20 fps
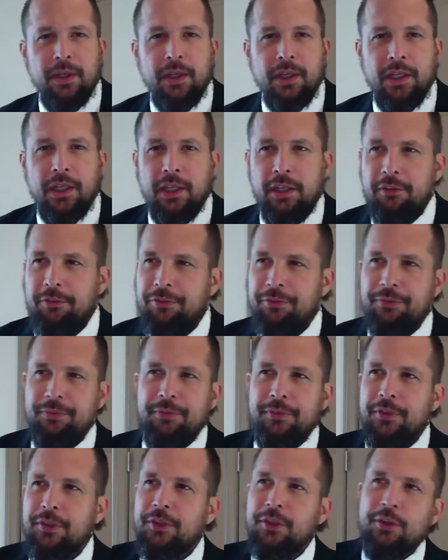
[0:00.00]
If
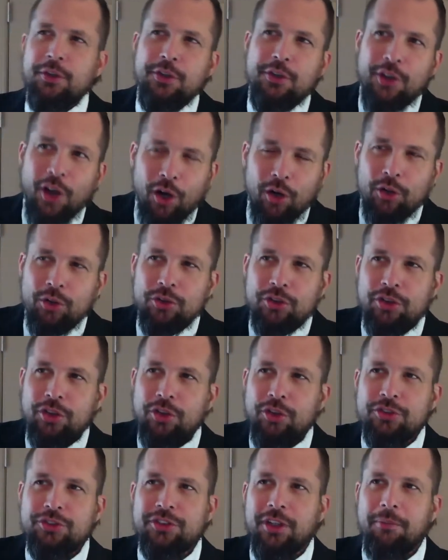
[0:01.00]
you go
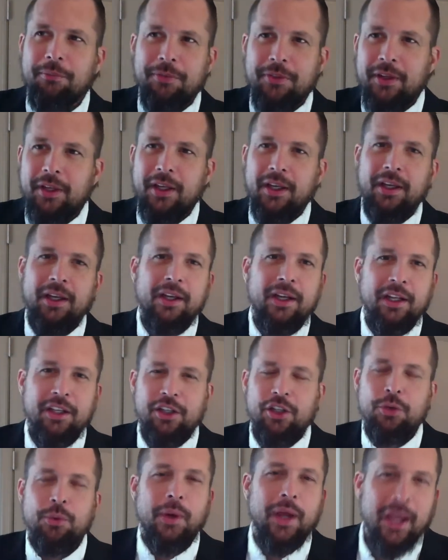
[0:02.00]
to something and
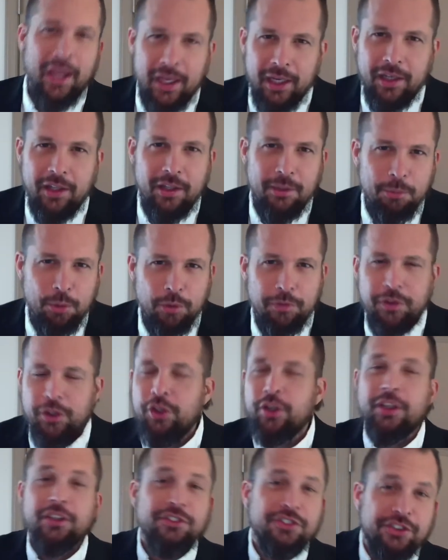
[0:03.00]
you hated the movie,
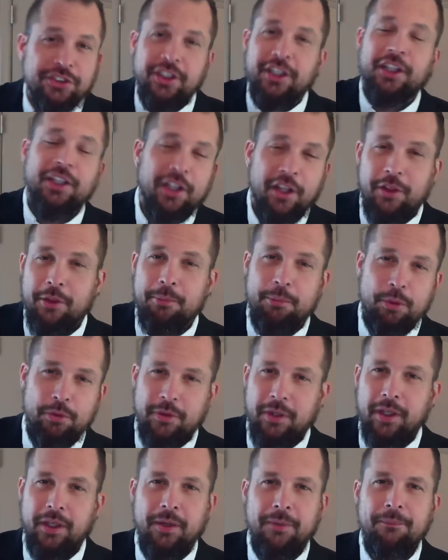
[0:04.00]
you can see another
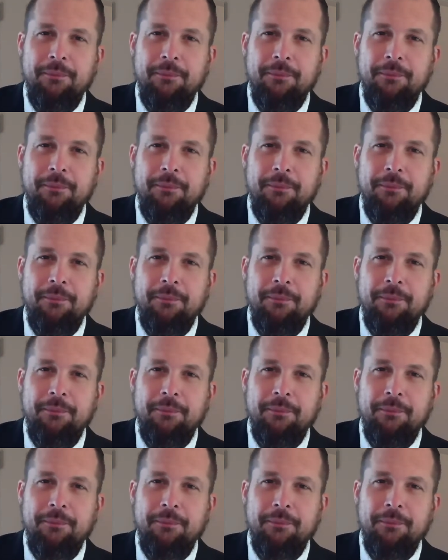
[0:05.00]
movie.